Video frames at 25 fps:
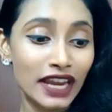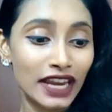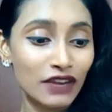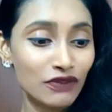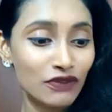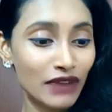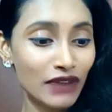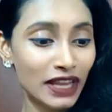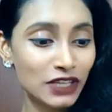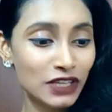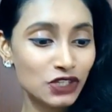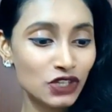
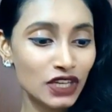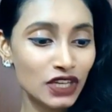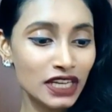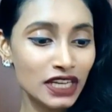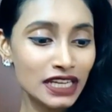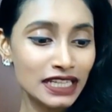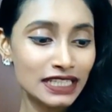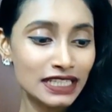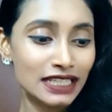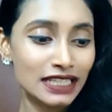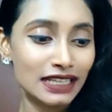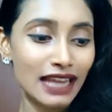
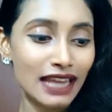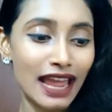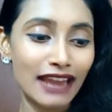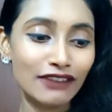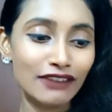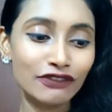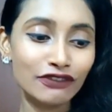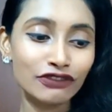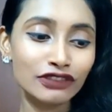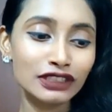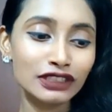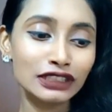inventing
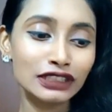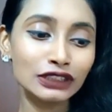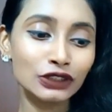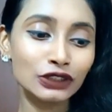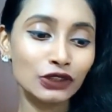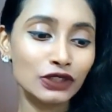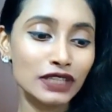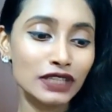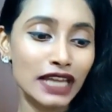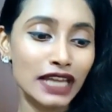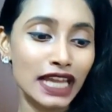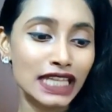delightful
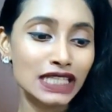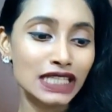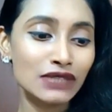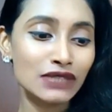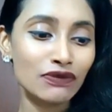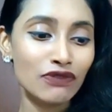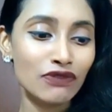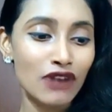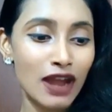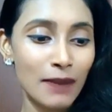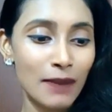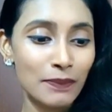
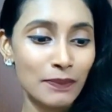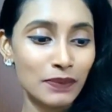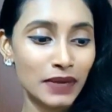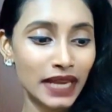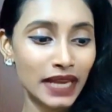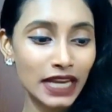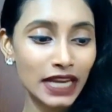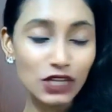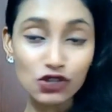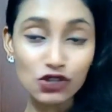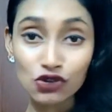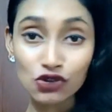goodness
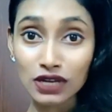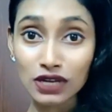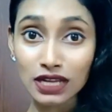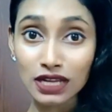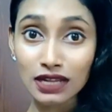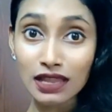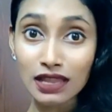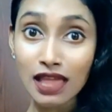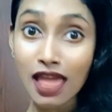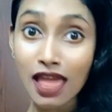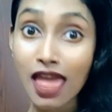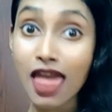from
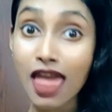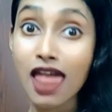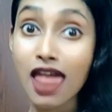natural,